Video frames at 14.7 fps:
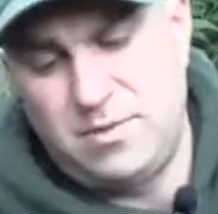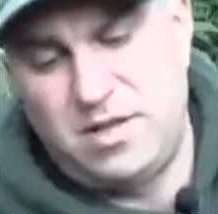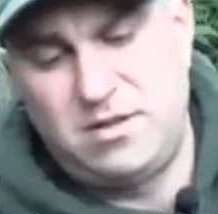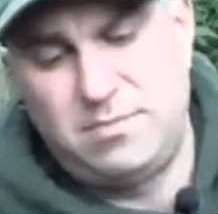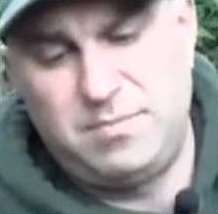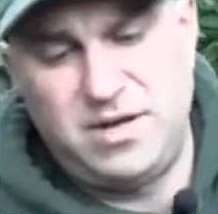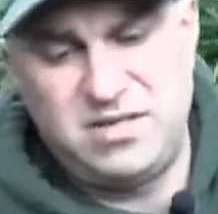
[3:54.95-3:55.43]

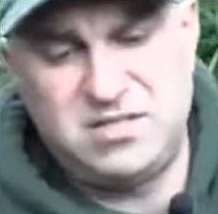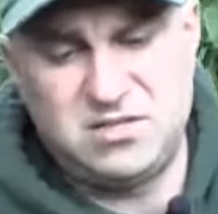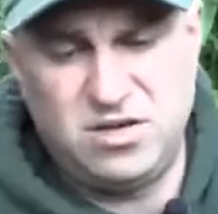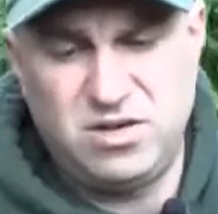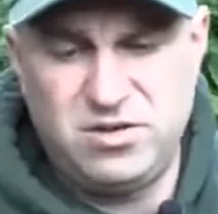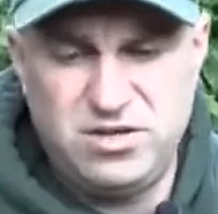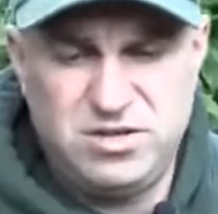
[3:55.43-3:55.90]
At the base
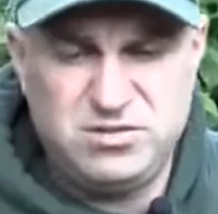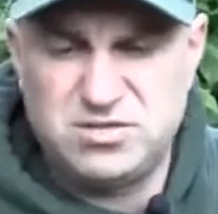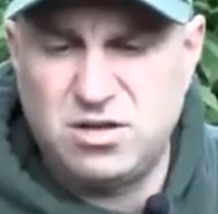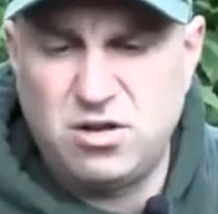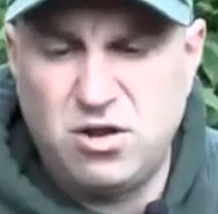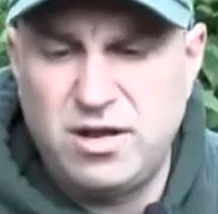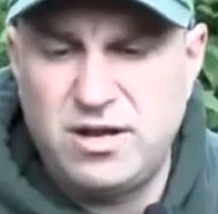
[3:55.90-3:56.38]
I only
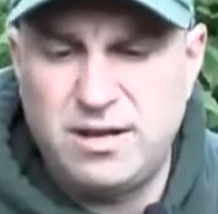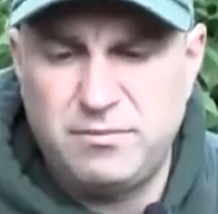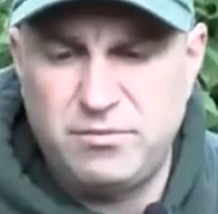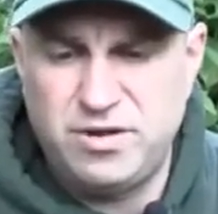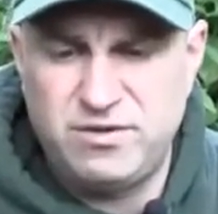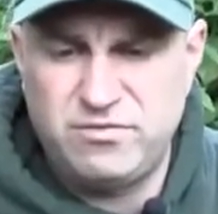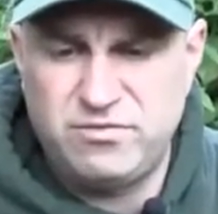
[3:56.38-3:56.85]
use a light lead
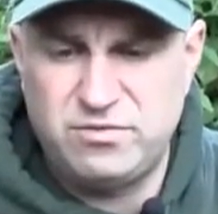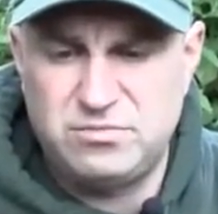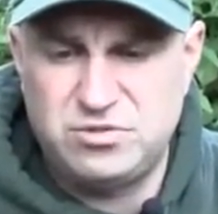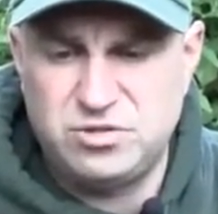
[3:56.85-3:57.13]
whenever I'm